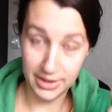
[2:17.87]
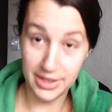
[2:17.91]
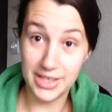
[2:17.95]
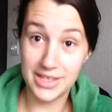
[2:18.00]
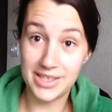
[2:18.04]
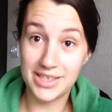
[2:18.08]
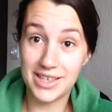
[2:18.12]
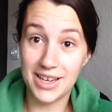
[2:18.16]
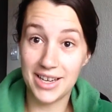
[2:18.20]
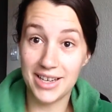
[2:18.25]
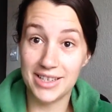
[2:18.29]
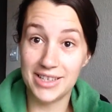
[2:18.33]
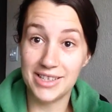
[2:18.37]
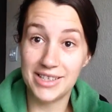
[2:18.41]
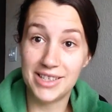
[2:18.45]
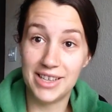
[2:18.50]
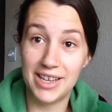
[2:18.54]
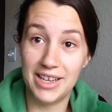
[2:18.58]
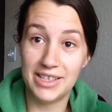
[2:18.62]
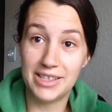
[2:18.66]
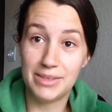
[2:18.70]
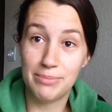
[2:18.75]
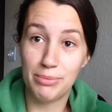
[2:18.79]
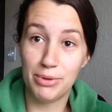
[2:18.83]
This does.
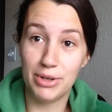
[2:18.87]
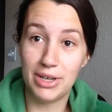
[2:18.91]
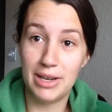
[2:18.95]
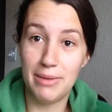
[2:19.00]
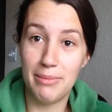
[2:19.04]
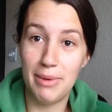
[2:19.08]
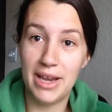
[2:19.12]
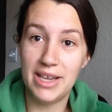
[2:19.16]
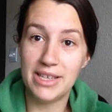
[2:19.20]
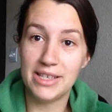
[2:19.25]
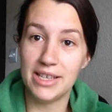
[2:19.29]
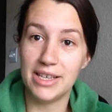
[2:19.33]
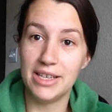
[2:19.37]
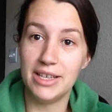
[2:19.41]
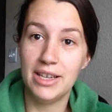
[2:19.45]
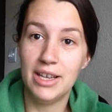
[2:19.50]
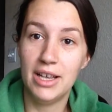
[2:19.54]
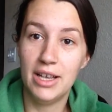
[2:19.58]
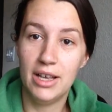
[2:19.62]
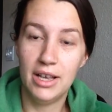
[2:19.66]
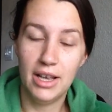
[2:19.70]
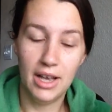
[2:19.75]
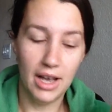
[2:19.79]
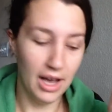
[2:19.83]
It's pretty amazing.
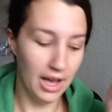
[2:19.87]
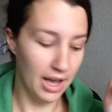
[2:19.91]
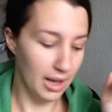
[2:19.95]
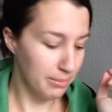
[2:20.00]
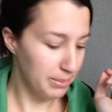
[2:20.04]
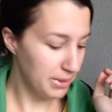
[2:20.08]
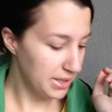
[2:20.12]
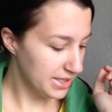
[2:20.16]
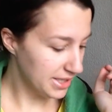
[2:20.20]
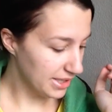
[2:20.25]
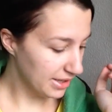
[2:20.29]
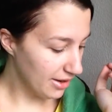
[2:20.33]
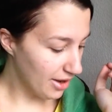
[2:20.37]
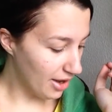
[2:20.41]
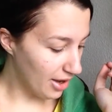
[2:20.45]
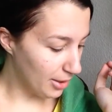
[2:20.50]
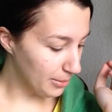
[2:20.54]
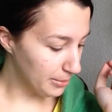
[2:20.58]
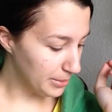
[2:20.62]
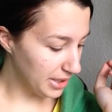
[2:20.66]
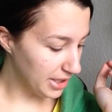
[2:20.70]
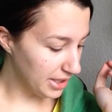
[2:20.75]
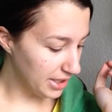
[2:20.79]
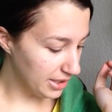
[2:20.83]
Peace and
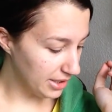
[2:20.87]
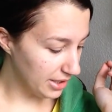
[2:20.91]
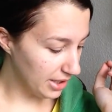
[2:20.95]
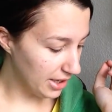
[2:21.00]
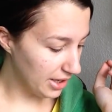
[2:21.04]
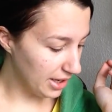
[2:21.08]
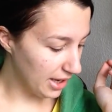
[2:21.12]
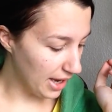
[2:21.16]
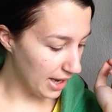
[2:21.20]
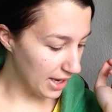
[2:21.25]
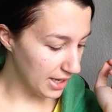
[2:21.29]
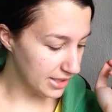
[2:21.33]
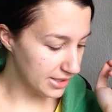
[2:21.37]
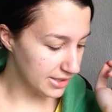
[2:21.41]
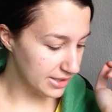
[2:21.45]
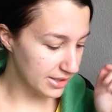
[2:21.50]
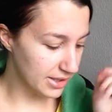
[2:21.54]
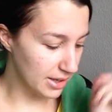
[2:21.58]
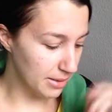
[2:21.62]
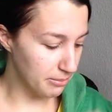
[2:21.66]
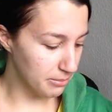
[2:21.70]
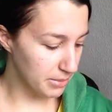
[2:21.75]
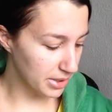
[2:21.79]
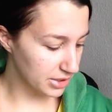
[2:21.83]
Calming
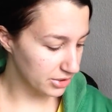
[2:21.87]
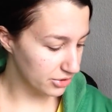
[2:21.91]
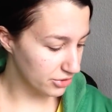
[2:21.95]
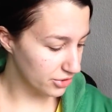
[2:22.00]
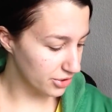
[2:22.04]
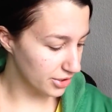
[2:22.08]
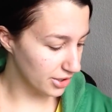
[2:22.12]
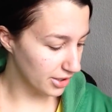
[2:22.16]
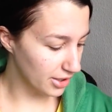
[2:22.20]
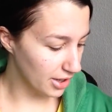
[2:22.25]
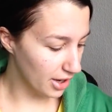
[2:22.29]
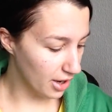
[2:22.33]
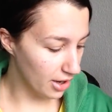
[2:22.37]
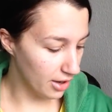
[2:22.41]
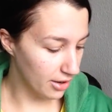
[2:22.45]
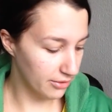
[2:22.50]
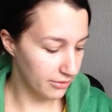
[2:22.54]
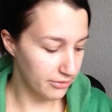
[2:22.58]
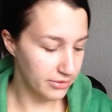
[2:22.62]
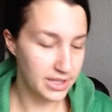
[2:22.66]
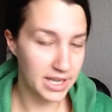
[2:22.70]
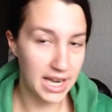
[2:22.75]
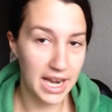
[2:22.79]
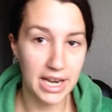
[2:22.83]
has a mixture
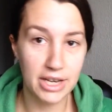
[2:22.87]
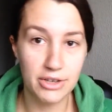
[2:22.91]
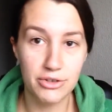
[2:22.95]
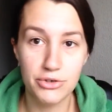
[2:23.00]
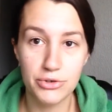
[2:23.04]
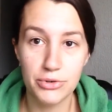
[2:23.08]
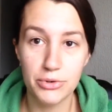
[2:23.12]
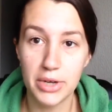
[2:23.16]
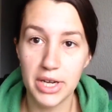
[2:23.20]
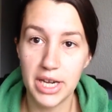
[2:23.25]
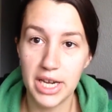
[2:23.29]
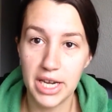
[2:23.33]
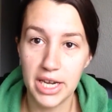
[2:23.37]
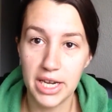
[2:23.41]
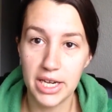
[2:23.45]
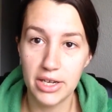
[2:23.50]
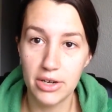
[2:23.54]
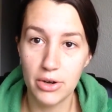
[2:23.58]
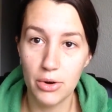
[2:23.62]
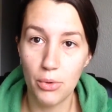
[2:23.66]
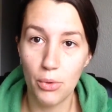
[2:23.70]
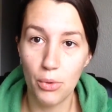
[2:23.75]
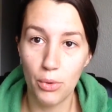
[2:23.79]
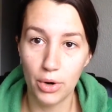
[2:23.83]
of
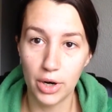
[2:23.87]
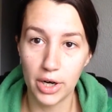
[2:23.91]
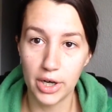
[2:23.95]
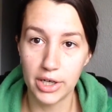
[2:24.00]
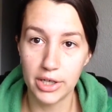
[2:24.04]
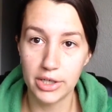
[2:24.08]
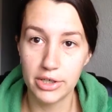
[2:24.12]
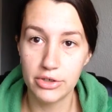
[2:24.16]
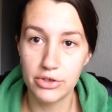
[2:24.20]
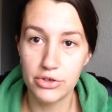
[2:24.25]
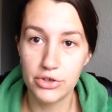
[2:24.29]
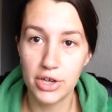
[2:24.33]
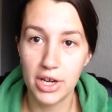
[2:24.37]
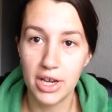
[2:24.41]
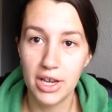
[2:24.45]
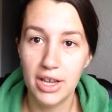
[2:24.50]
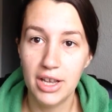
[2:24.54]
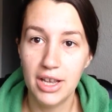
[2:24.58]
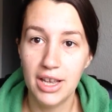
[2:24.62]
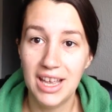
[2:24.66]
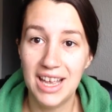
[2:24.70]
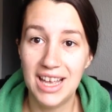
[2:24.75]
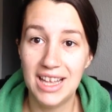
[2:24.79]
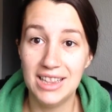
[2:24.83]
tangerine, orange,
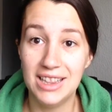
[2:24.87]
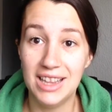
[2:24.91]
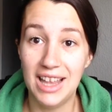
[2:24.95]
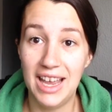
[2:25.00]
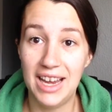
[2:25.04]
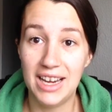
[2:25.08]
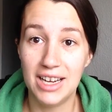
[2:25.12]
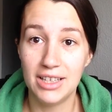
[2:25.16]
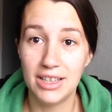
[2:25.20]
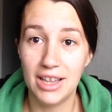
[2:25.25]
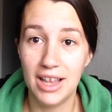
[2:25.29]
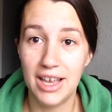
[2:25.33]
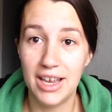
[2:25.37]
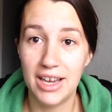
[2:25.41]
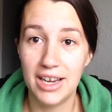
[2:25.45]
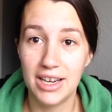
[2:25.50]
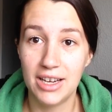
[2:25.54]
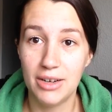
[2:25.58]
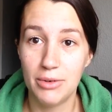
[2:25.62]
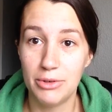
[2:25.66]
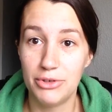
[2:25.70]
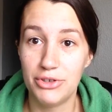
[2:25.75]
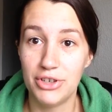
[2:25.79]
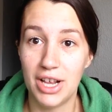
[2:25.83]

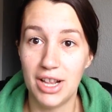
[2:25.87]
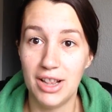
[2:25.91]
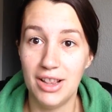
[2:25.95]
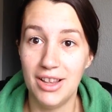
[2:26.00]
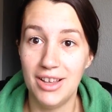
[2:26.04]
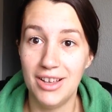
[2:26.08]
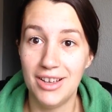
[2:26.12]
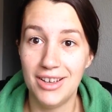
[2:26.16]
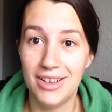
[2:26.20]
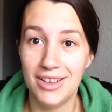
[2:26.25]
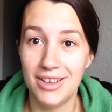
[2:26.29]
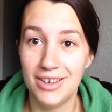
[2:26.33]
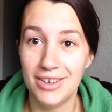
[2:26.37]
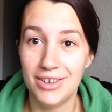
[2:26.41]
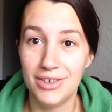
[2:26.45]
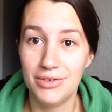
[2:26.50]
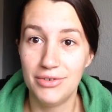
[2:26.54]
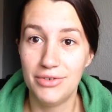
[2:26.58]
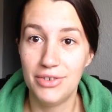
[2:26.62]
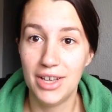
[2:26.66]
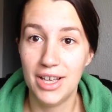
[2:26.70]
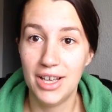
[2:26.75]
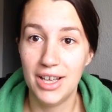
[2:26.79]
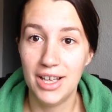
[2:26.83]
ylang-ylang, which I
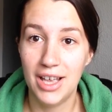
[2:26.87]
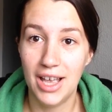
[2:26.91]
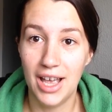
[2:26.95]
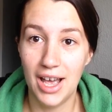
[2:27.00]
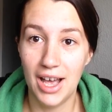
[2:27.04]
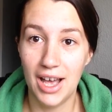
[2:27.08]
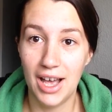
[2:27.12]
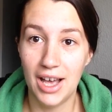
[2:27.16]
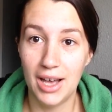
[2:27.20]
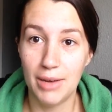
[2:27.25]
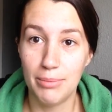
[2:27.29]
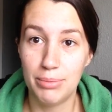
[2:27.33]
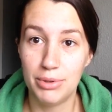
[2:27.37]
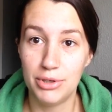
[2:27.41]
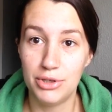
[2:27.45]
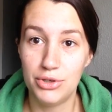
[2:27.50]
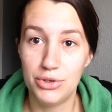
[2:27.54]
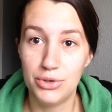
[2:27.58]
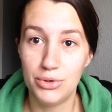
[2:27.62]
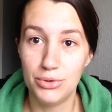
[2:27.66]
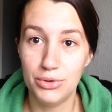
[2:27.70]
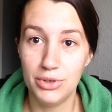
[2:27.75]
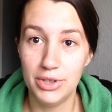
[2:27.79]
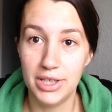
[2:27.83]
love,
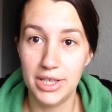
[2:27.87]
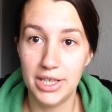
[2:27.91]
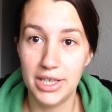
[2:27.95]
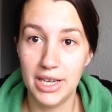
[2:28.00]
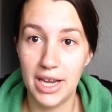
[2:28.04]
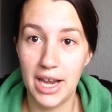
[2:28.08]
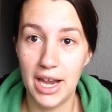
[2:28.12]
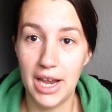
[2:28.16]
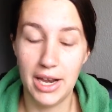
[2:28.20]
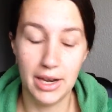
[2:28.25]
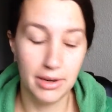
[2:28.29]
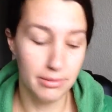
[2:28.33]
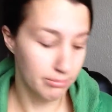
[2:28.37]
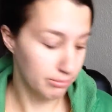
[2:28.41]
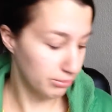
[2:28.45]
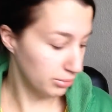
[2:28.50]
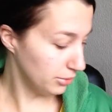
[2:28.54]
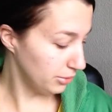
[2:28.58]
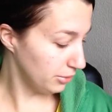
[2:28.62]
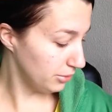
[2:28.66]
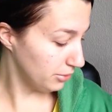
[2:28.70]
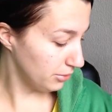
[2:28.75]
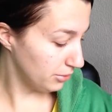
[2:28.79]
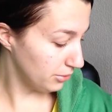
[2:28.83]
patchouli, and
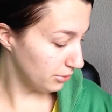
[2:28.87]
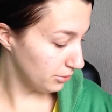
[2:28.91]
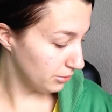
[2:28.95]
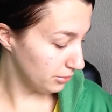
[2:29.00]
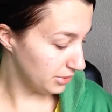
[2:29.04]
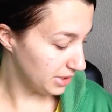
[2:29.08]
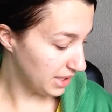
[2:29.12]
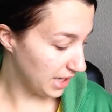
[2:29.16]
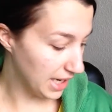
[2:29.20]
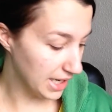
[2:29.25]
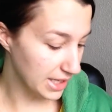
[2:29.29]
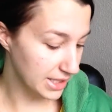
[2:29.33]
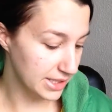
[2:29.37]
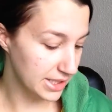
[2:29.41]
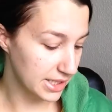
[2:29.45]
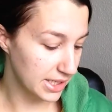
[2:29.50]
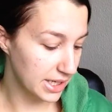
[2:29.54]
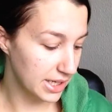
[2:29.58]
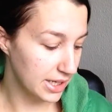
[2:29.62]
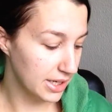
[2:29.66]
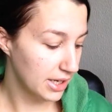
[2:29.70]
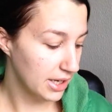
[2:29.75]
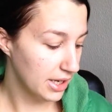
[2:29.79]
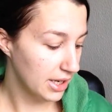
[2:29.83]
blue
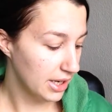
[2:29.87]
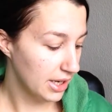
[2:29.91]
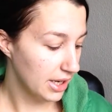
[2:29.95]
tansy.